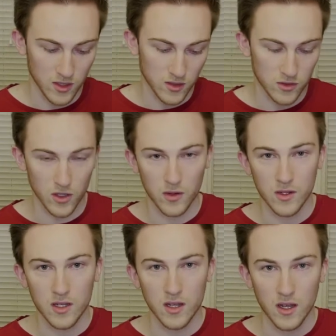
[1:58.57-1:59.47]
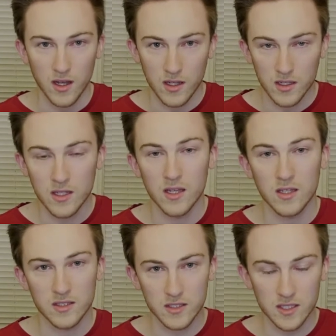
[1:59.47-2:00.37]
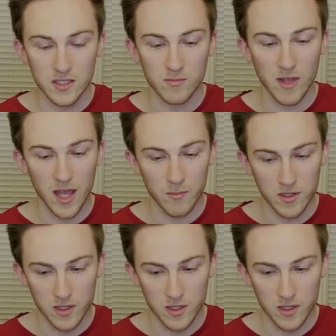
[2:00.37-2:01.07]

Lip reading: So it's a decent map.